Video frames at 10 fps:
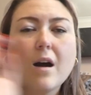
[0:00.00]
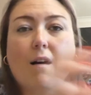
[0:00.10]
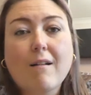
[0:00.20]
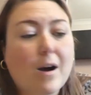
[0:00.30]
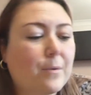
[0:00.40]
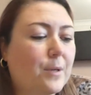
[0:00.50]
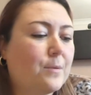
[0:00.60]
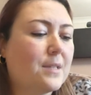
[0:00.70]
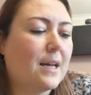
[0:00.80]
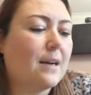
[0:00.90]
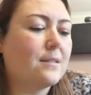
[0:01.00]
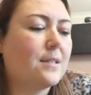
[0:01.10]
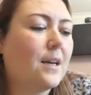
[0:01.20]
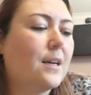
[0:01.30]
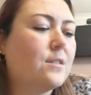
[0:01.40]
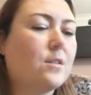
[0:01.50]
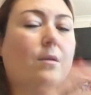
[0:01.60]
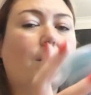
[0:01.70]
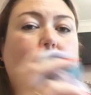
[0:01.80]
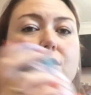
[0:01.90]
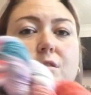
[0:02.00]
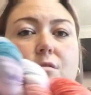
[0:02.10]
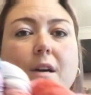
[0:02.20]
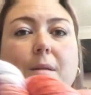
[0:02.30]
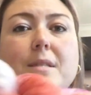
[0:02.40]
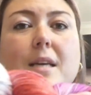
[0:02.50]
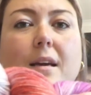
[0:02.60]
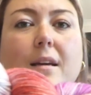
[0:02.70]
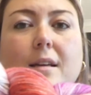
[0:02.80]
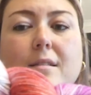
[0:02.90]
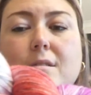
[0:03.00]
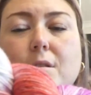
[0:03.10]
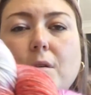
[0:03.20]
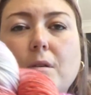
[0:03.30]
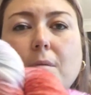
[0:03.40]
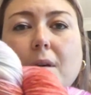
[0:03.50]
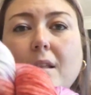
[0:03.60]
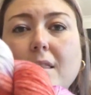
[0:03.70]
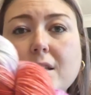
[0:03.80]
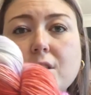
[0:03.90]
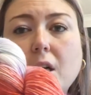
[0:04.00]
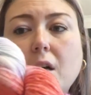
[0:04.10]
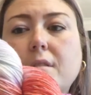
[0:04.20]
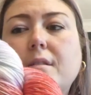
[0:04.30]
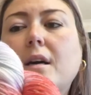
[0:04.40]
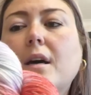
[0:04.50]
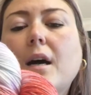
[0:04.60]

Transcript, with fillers: oh I'll use that so I just striped it into this yarn